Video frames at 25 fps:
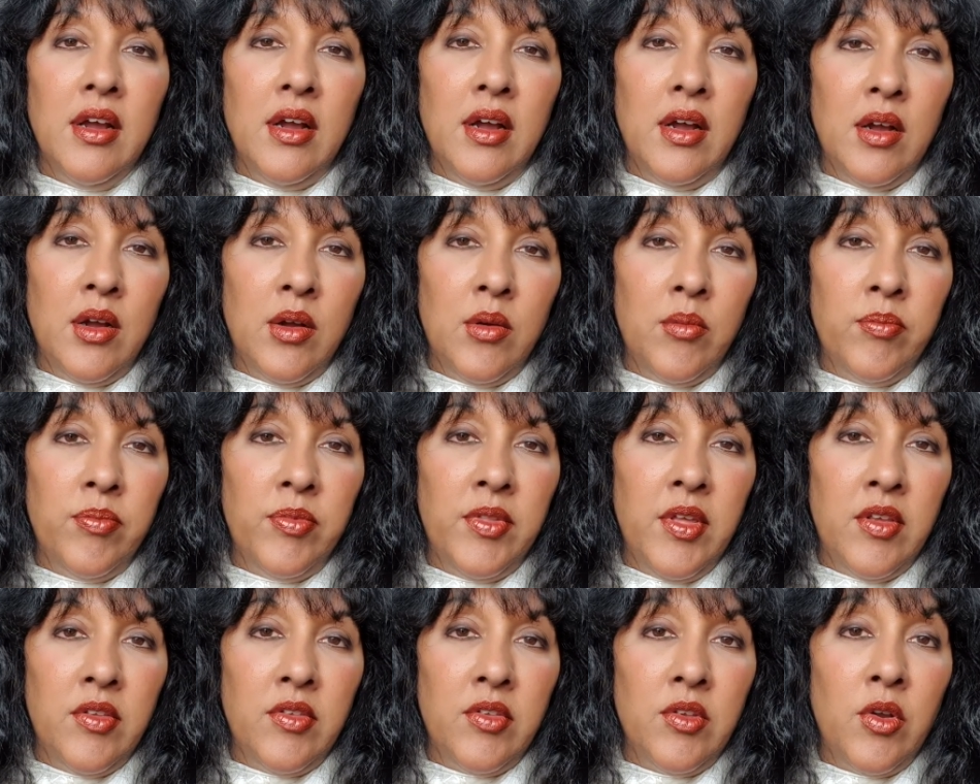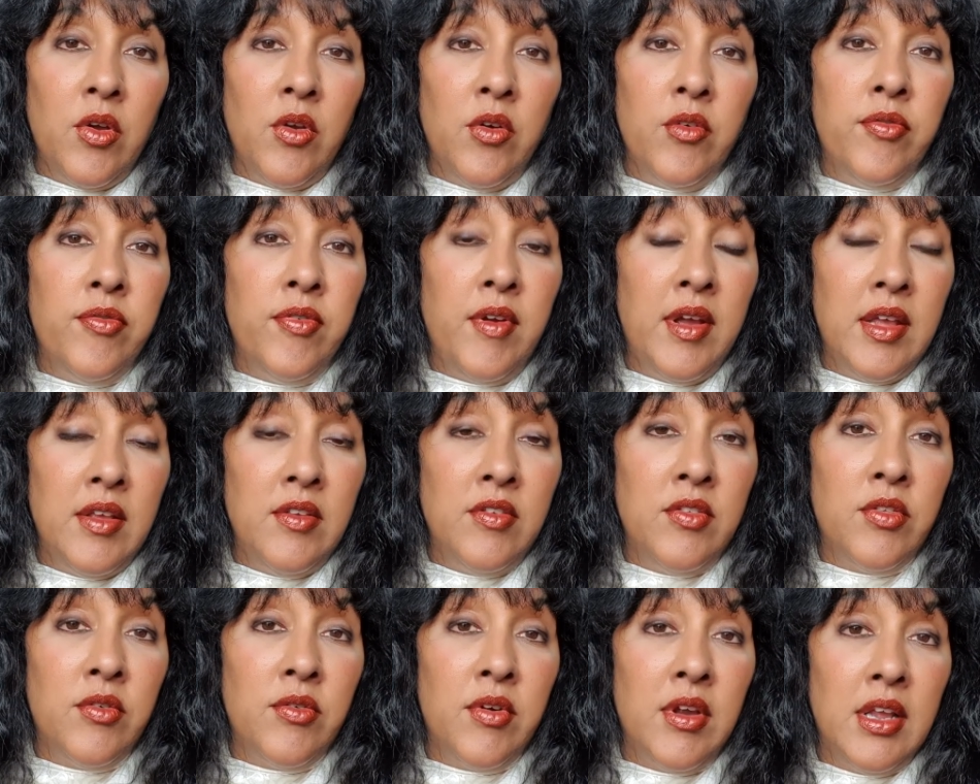There's no
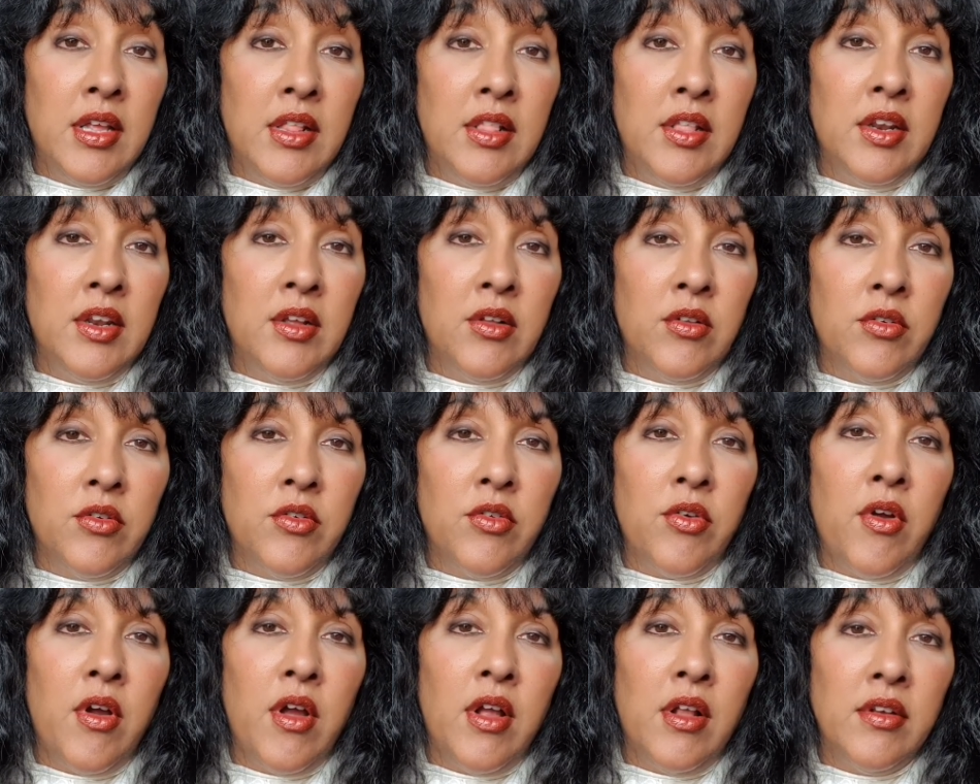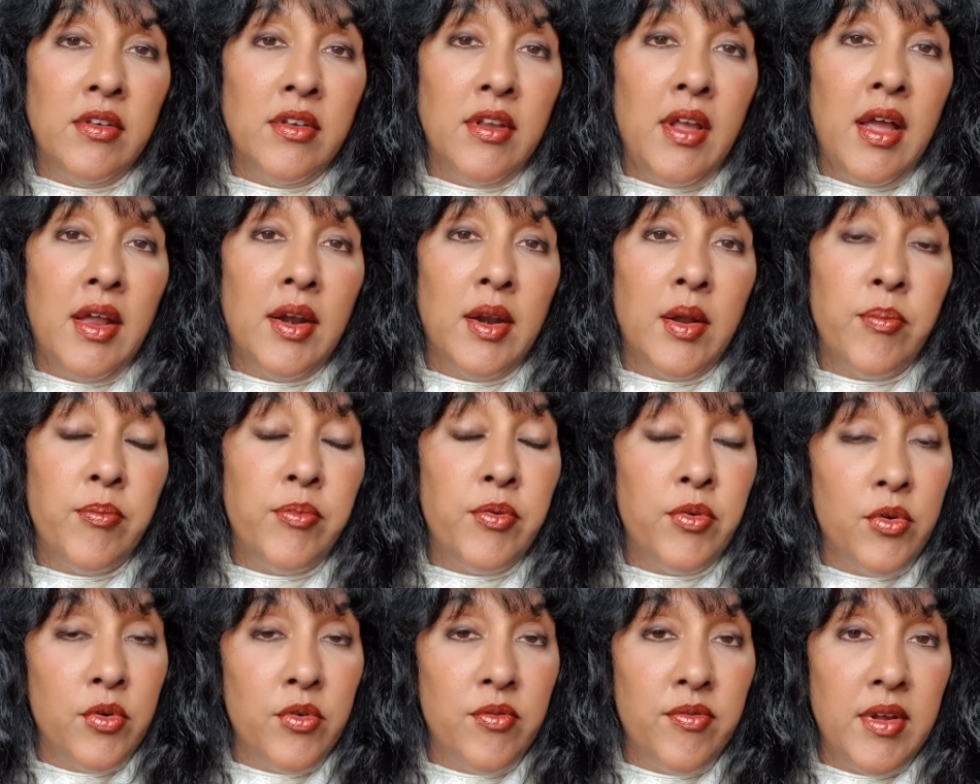phase 3 clinical trial data
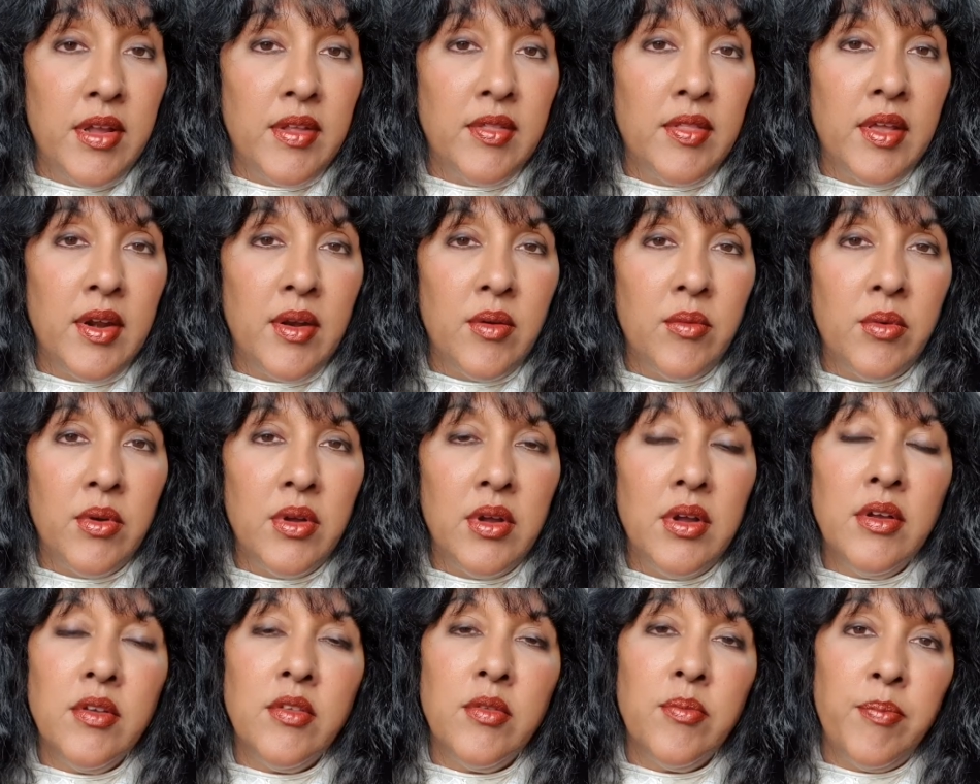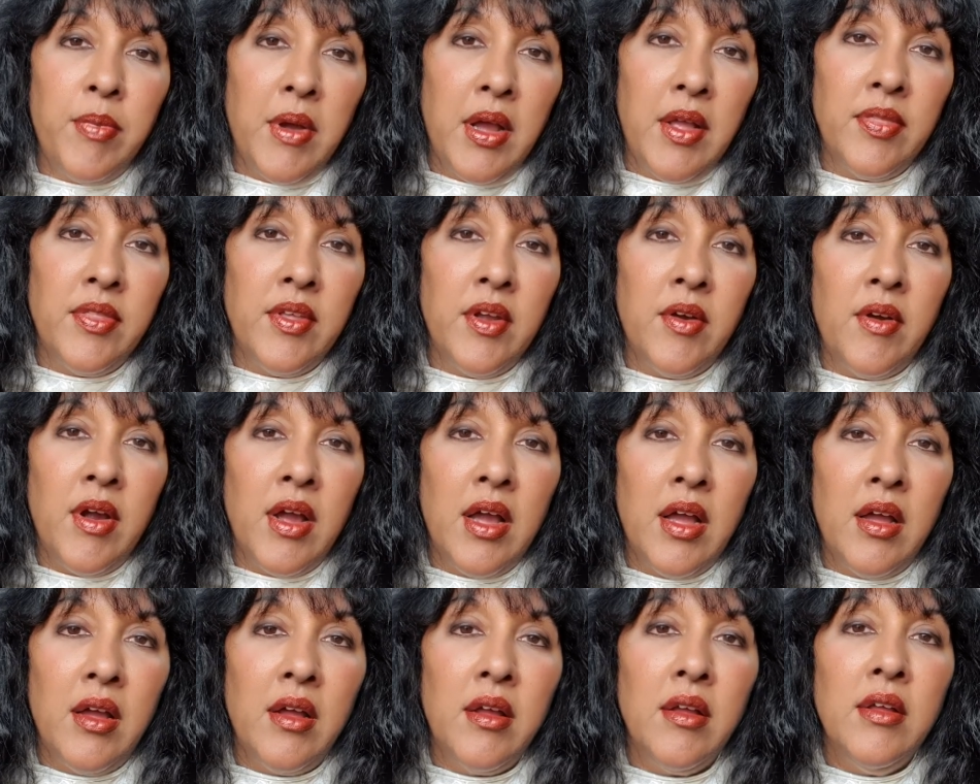proving that it works, but there
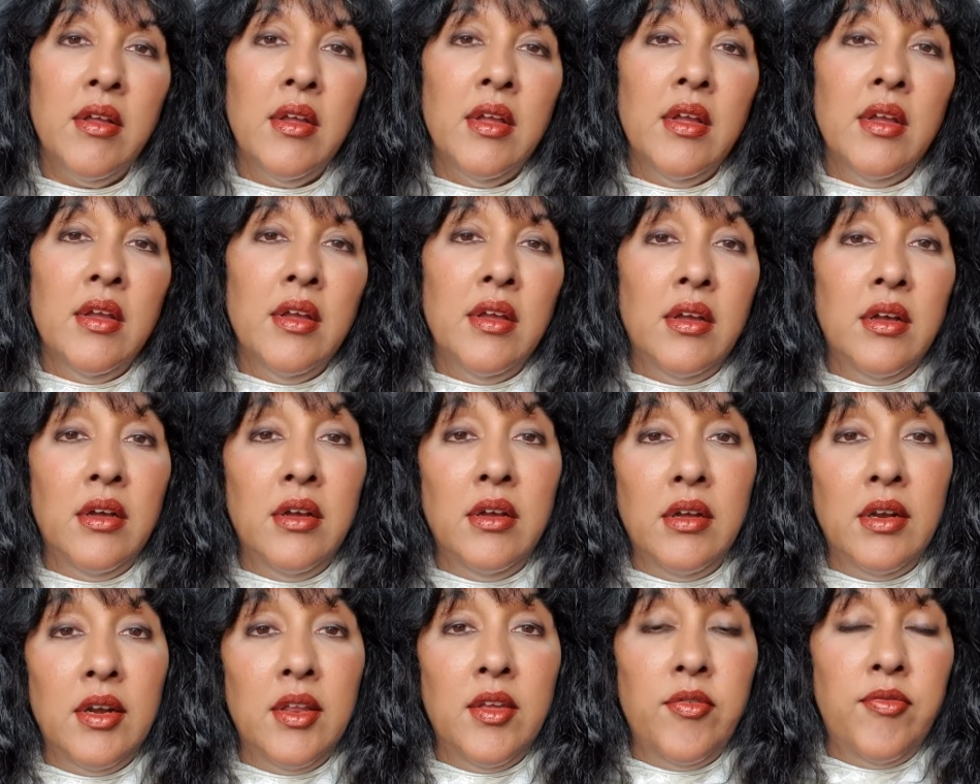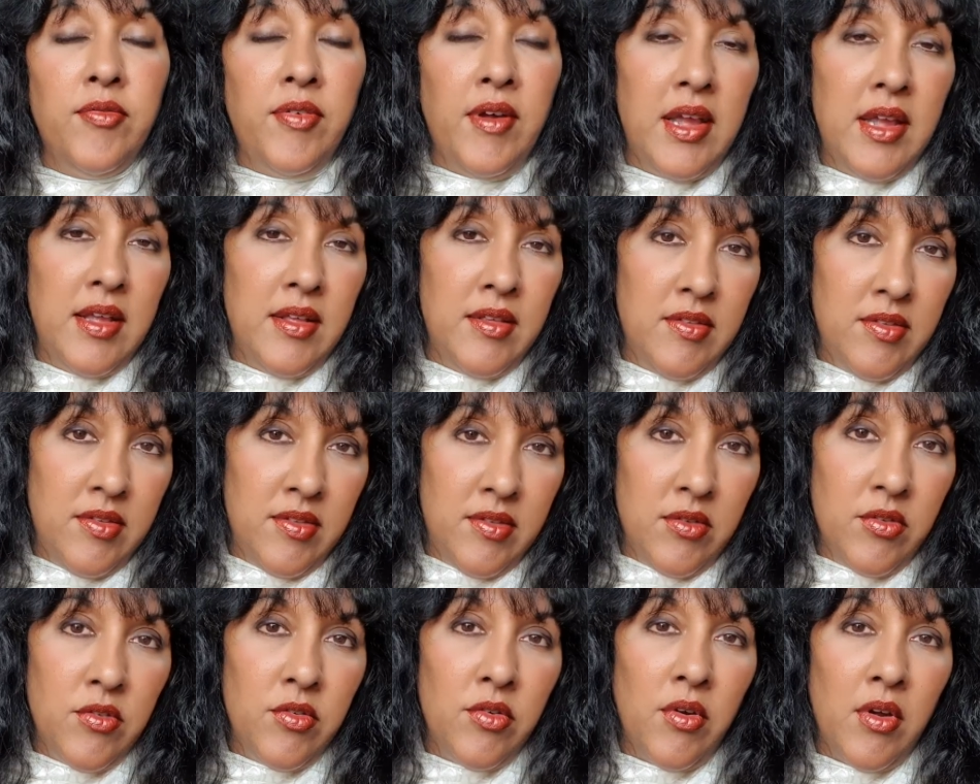are early
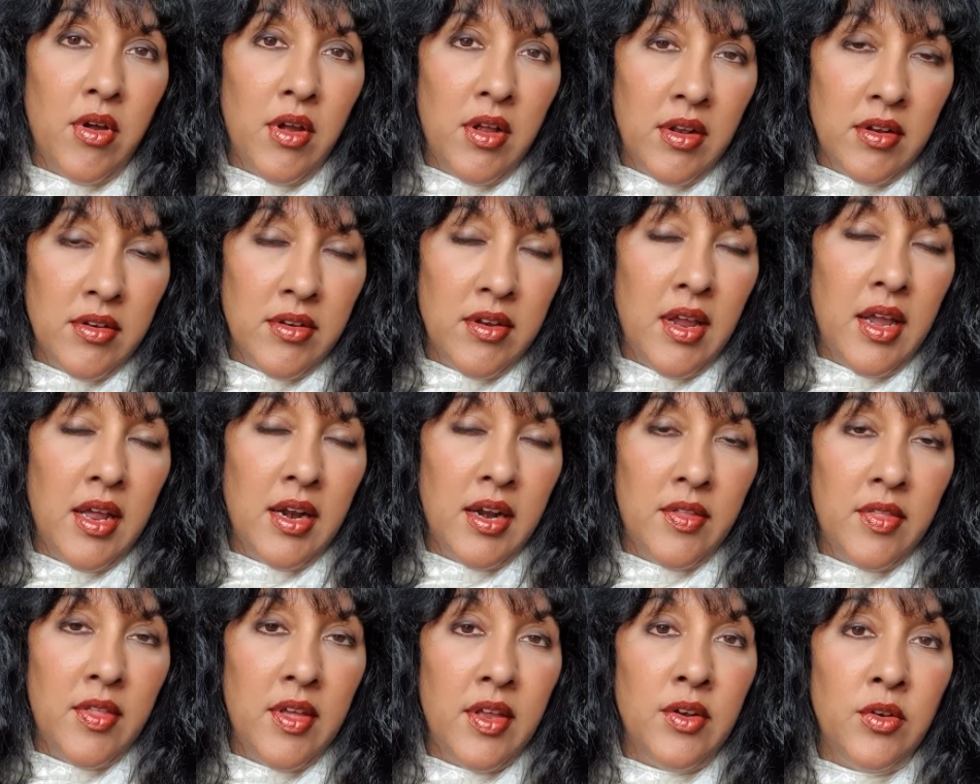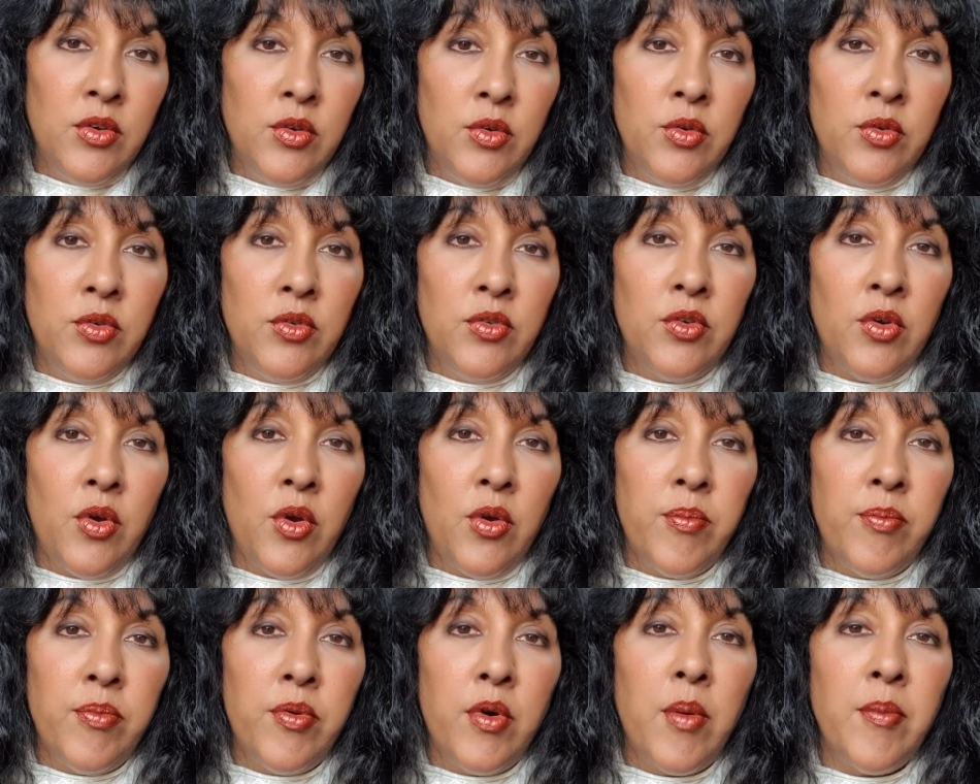phase trial data that do
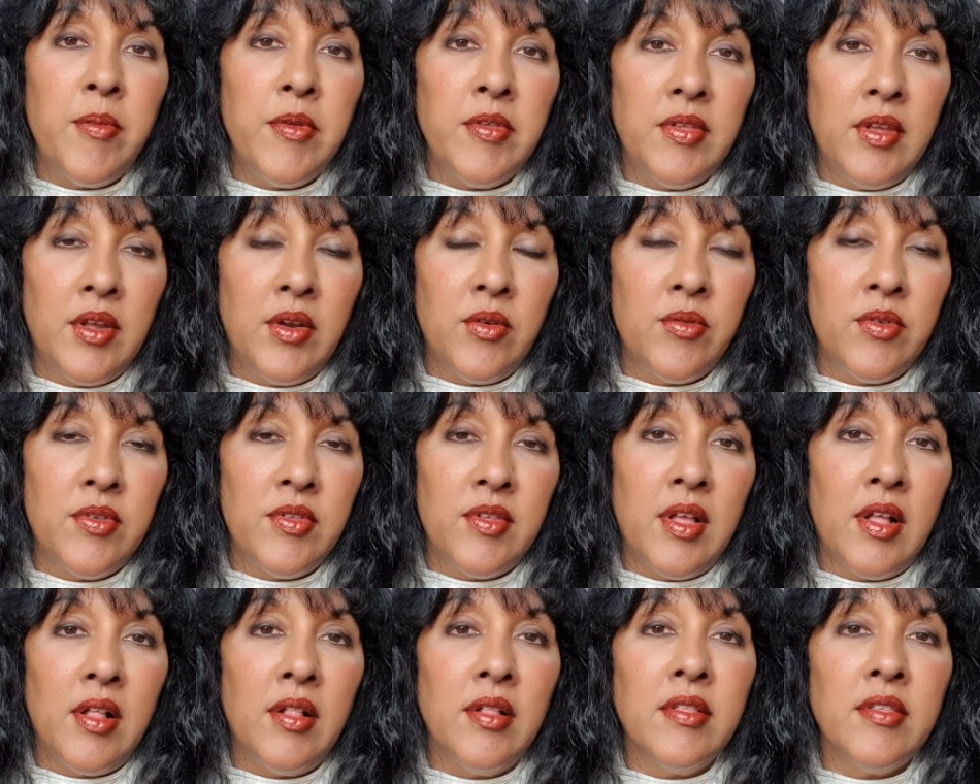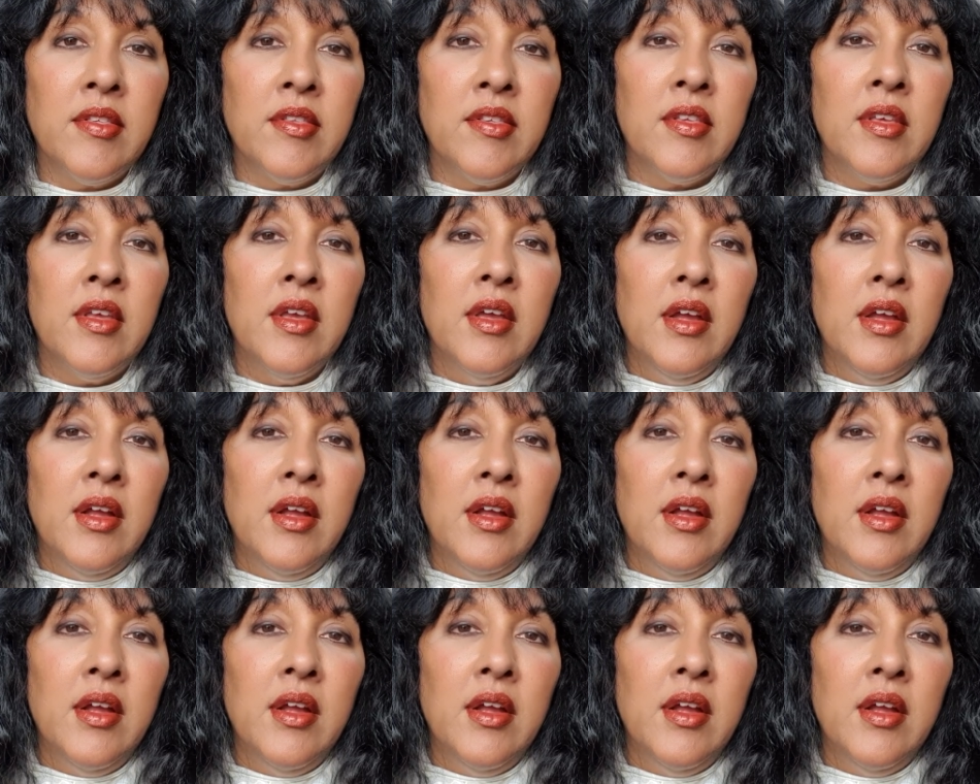show promising results,